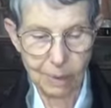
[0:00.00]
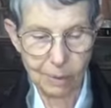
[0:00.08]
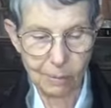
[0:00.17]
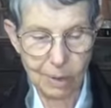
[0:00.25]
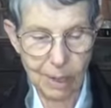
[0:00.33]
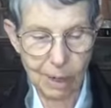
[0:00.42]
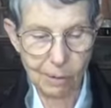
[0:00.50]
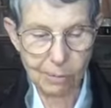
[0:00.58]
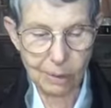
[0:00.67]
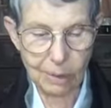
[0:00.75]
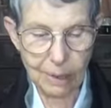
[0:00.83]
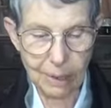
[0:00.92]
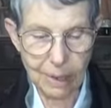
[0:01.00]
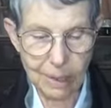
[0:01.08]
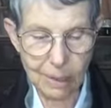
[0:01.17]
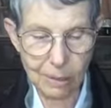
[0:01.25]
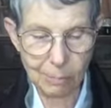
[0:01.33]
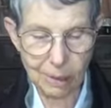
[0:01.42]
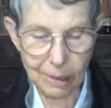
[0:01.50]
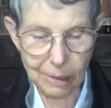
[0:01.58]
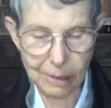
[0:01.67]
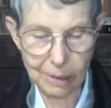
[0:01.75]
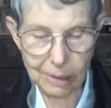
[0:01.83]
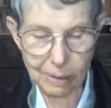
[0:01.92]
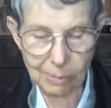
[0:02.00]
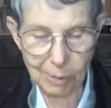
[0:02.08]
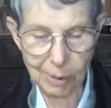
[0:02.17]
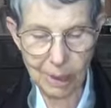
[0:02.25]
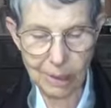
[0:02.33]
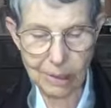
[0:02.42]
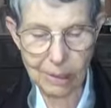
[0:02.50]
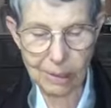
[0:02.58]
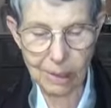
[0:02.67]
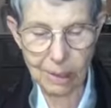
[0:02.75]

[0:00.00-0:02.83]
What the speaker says: Without clinging to bliss, experience